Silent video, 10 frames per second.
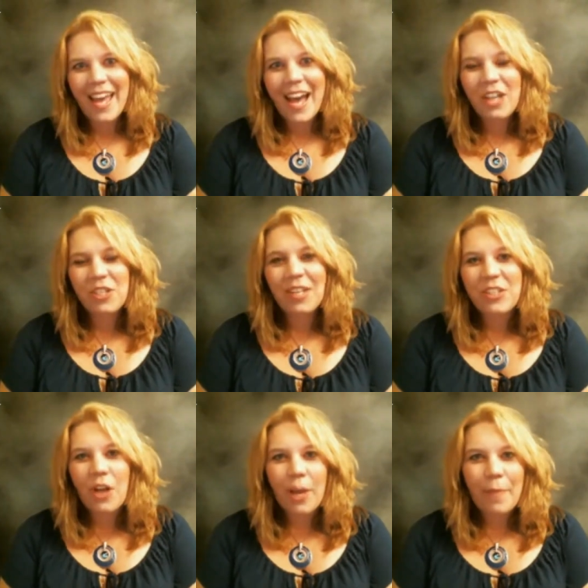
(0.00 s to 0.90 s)
So let's
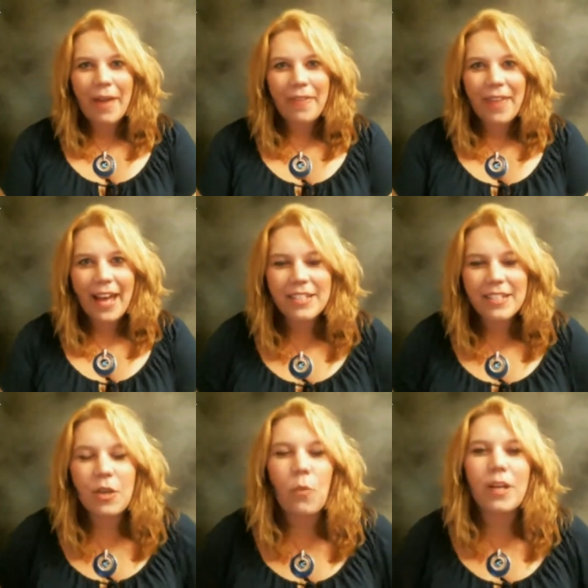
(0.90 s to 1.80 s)
talk about that.
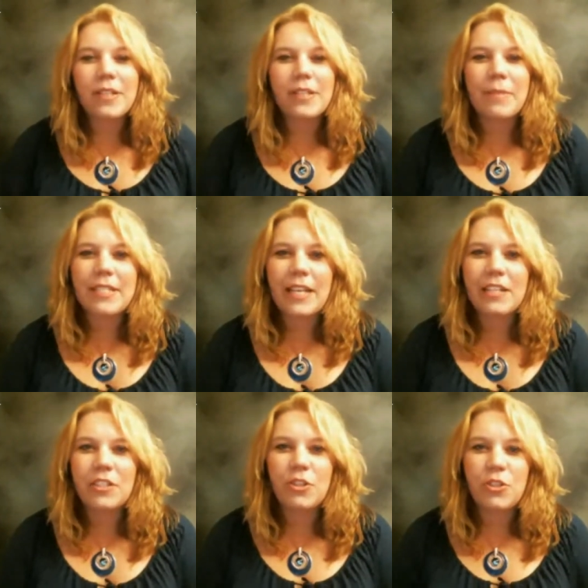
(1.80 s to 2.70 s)
So what are some of the
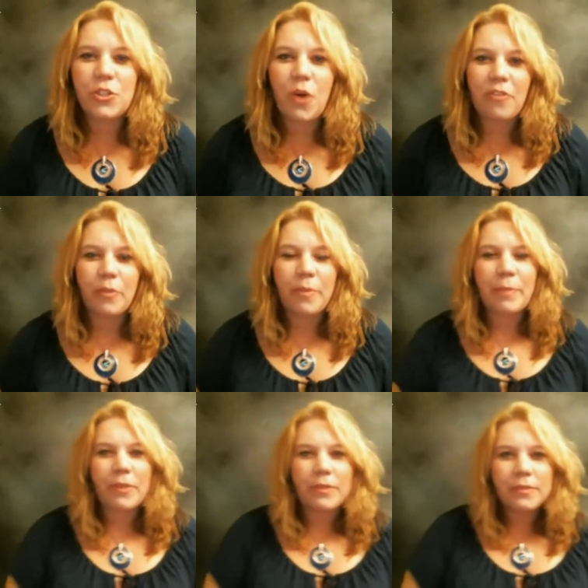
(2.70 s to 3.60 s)
sessions you do offer
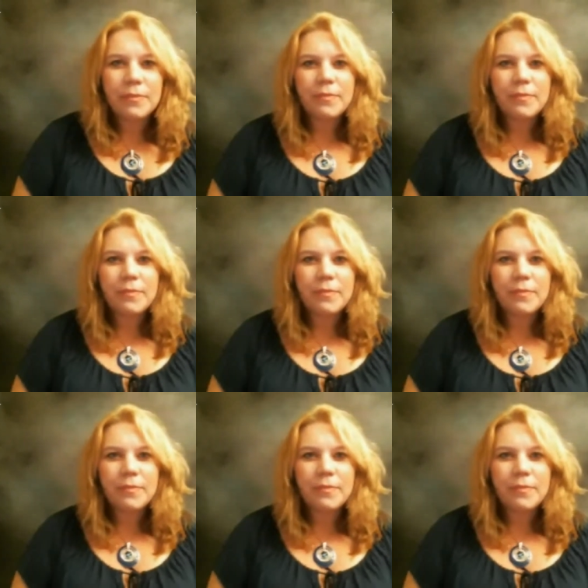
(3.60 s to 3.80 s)
people?